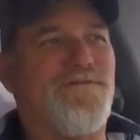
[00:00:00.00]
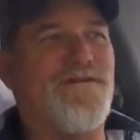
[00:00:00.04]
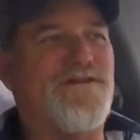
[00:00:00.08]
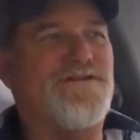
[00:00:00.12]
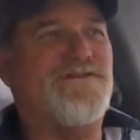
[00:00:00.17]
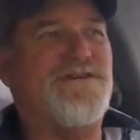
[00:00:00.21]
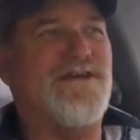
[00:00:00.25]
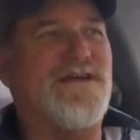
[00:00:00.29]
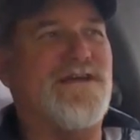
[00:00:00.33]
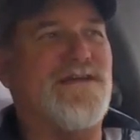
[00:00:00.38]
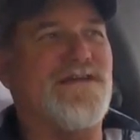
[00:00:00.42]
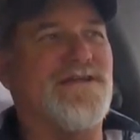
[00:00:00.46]

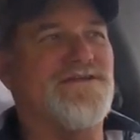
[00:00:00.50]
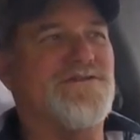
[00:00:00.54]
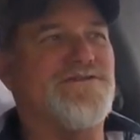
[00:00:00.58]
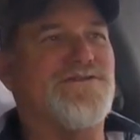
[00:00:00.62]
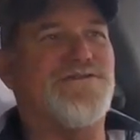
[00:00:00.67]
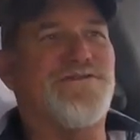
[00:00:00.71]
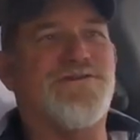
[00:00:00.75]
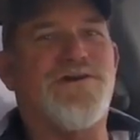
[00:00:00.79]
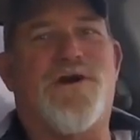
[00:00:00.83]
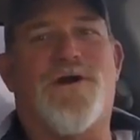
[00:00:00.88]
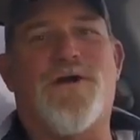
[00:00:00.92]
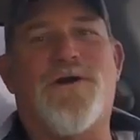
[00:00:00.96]
Fishing
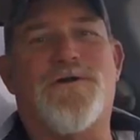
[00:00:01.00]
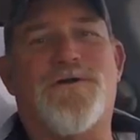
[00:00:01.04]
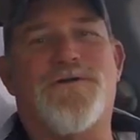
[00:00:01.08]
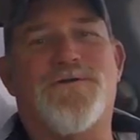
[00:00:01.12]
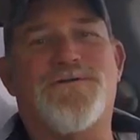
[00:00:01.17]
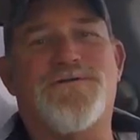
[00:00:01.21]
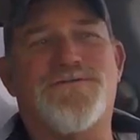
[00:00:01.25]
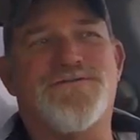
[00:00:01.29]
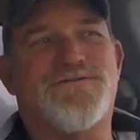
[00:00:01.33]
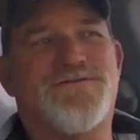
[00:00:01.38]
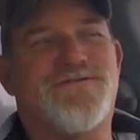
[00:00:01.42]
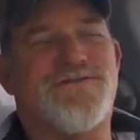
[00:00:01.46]

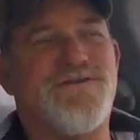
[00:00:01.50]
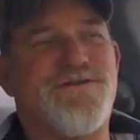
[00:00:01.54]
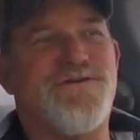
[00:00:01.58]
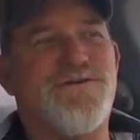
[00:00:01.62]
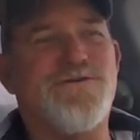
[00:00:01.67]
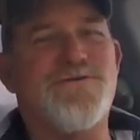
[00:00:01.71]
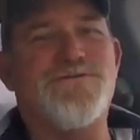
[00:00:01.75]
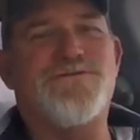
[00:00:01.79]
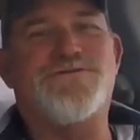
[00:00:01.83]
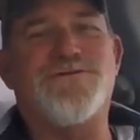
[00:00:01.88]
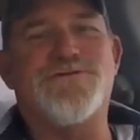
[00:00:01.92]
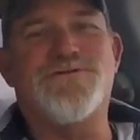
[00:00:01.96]
Charters
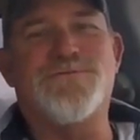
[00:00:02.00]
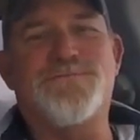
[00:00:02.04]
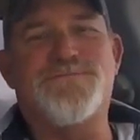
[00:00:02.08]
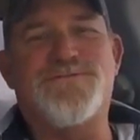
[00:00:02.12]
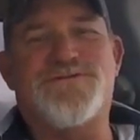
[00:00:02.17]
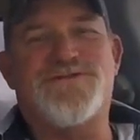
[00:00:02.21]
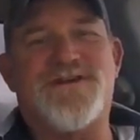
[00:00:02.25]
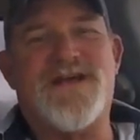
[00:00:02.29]
YouTube